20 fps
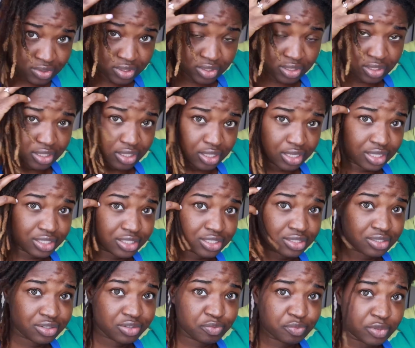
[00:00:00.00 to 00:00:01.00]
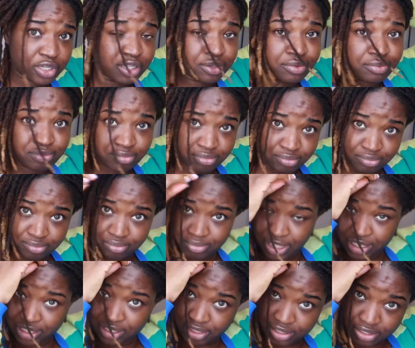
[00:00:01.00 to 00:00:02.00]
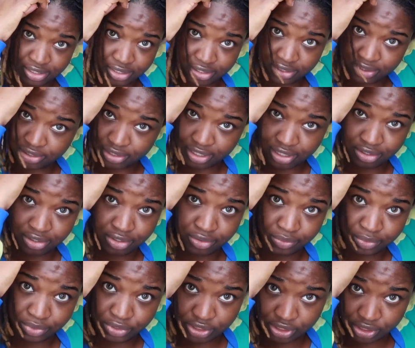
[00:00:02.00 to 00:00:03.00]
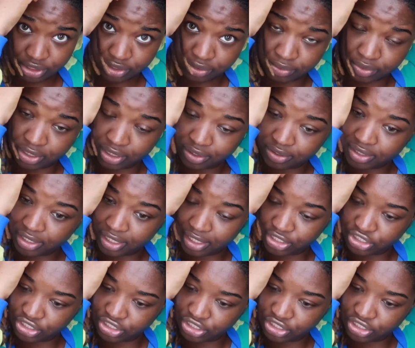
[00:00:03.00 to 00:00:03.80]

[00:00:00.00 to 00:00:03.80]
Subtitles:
You guys don't mind my sister. I don't know what she's doing outside.